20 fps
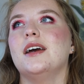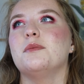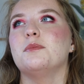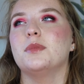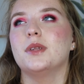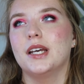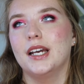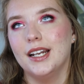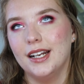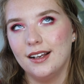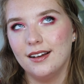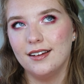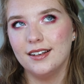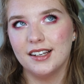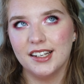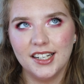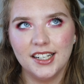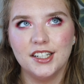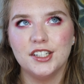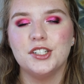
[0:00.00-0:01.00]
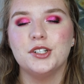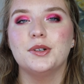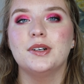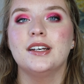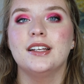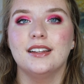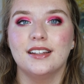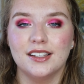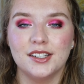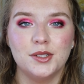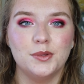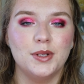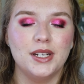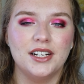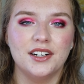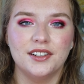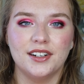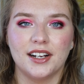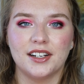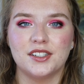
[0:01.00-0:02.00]
I'm planning on getting to it this
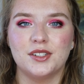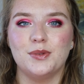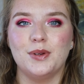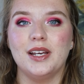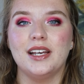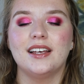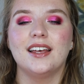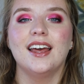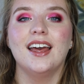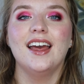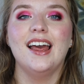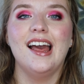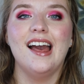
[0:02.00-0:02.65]
week or next week.